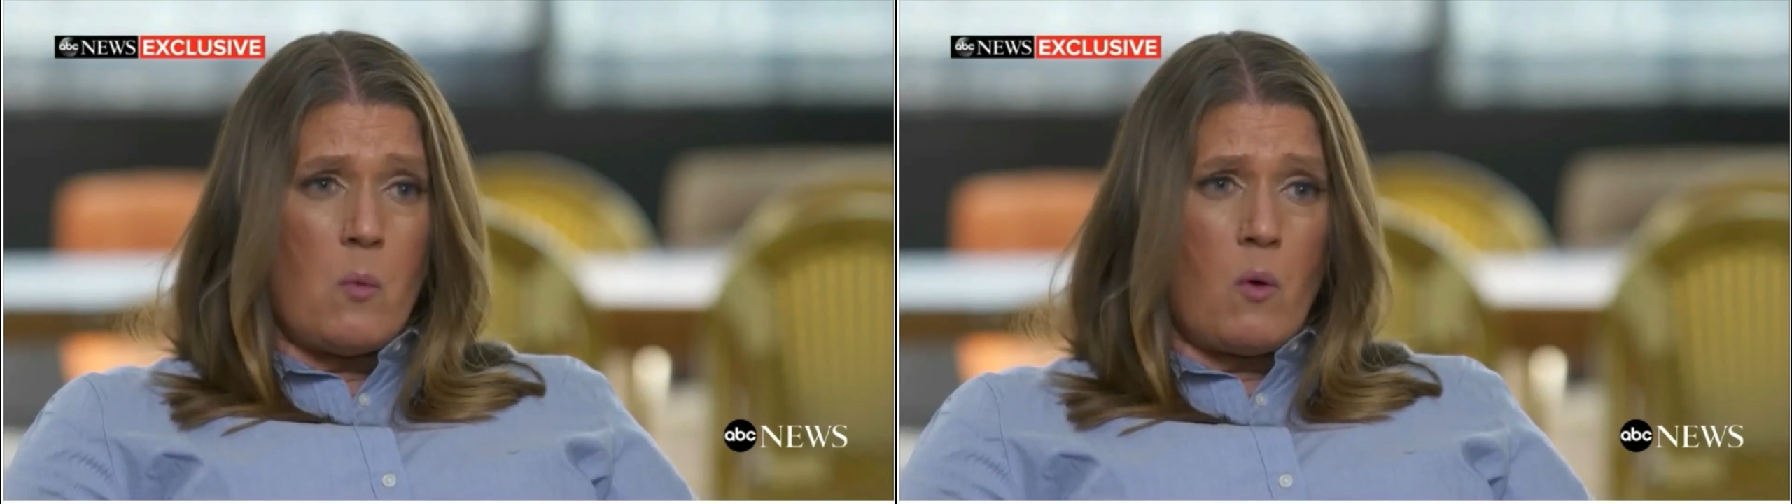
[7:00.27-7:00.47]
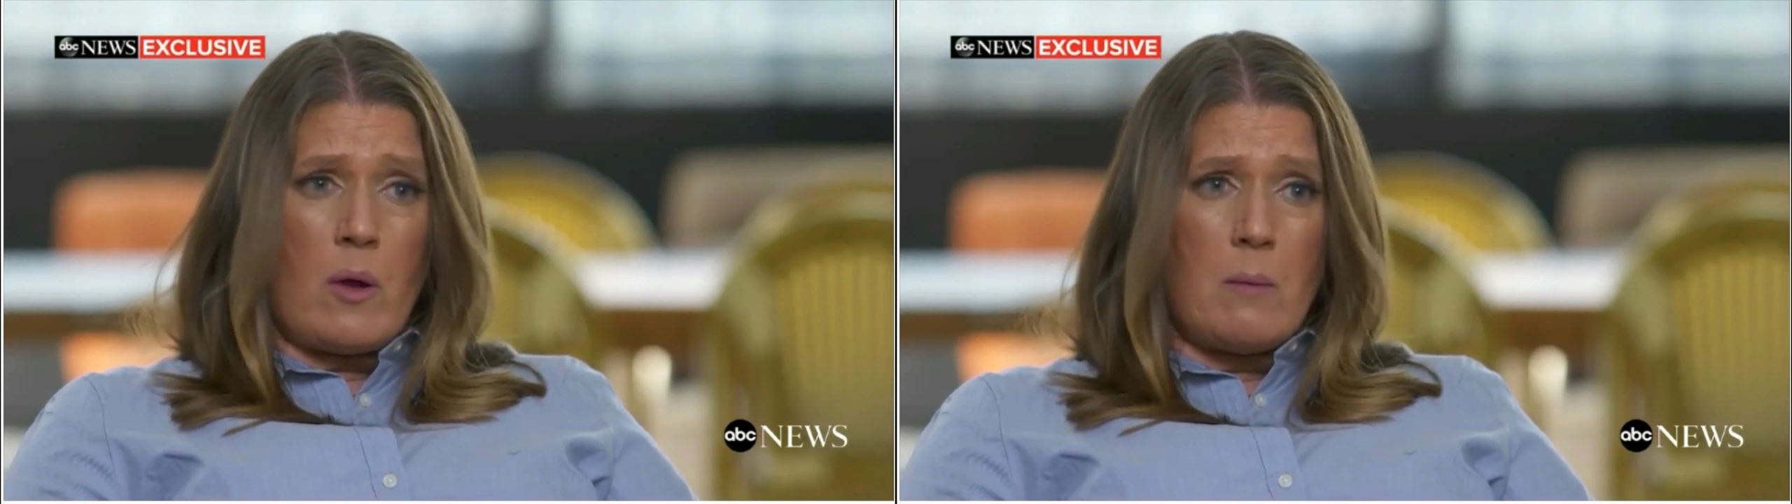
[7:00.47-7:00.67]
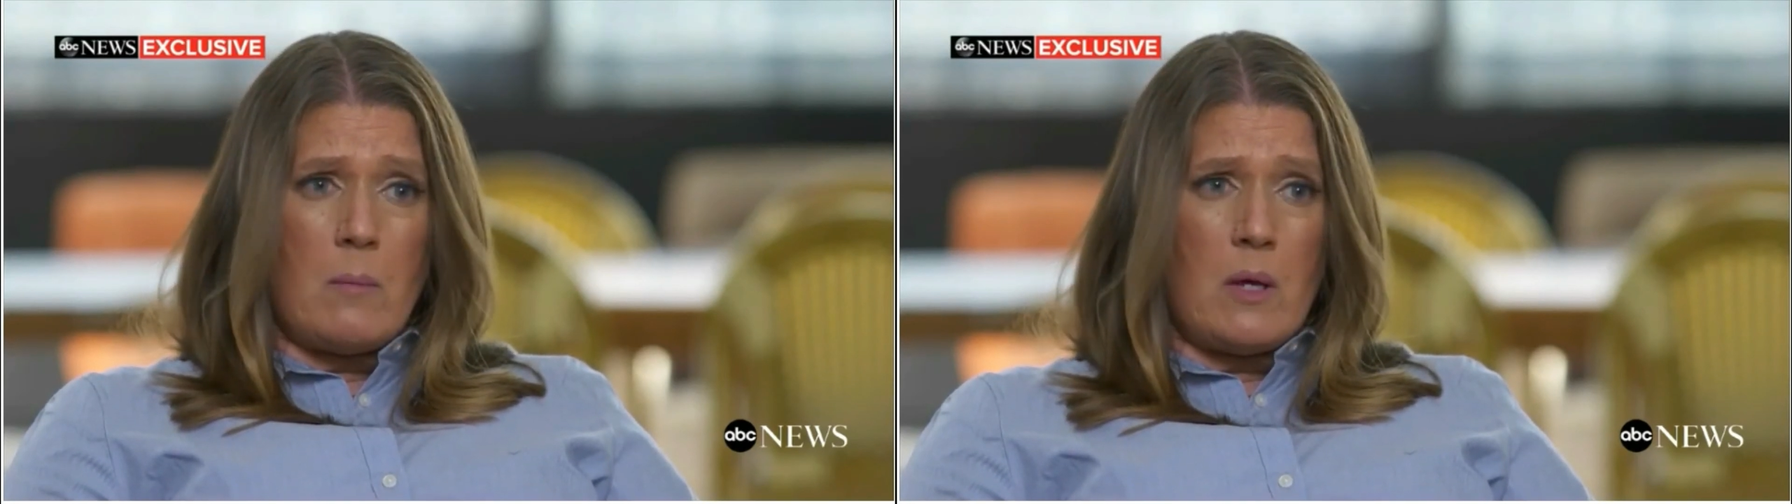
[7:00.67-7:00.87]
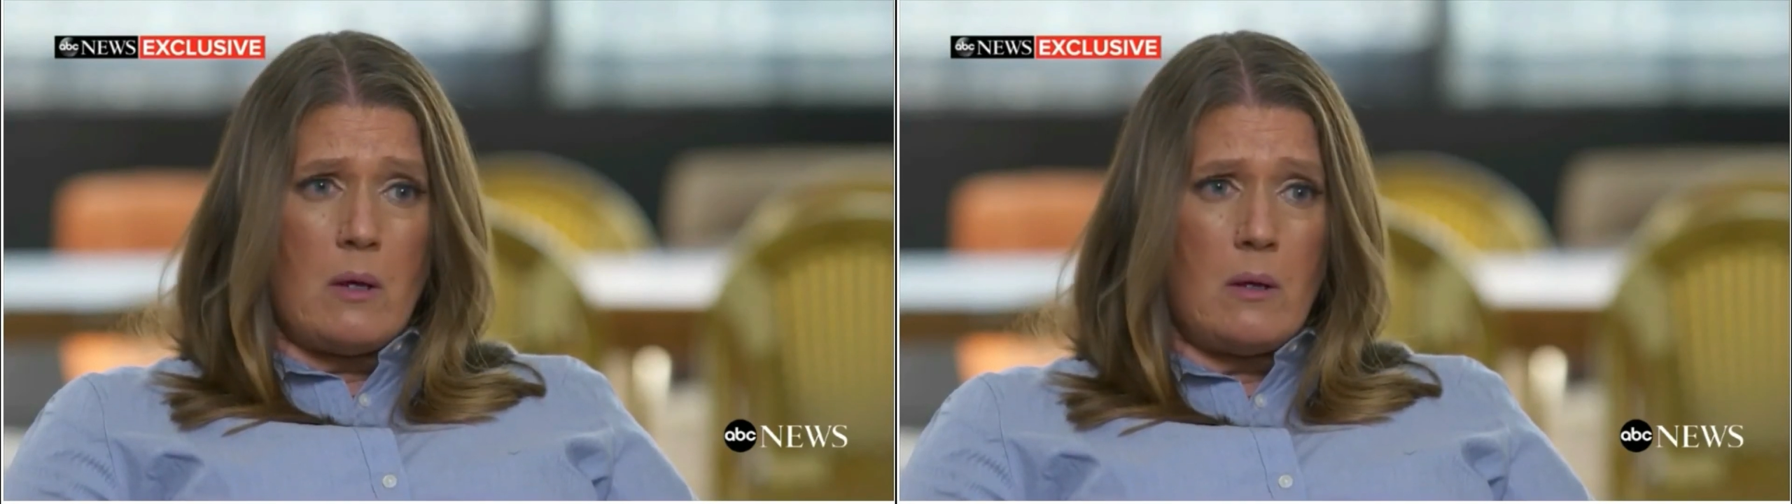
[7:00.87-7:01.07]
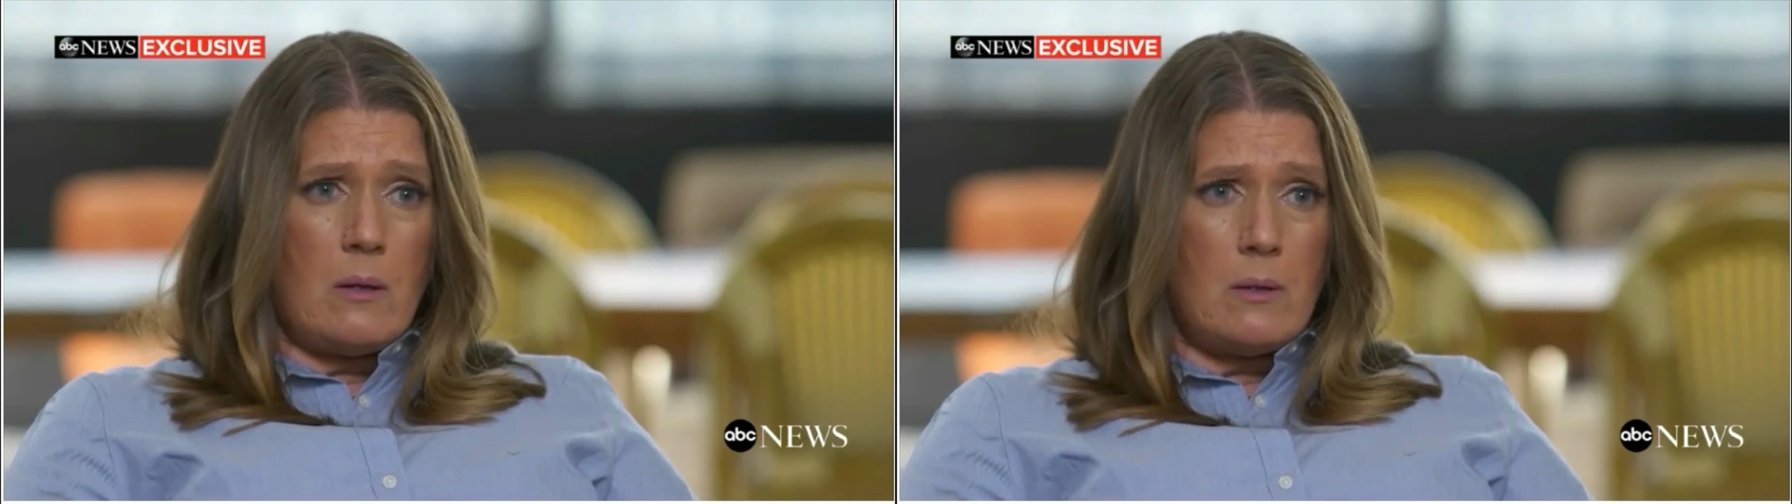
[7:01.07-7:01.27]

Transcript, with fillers: won't get me.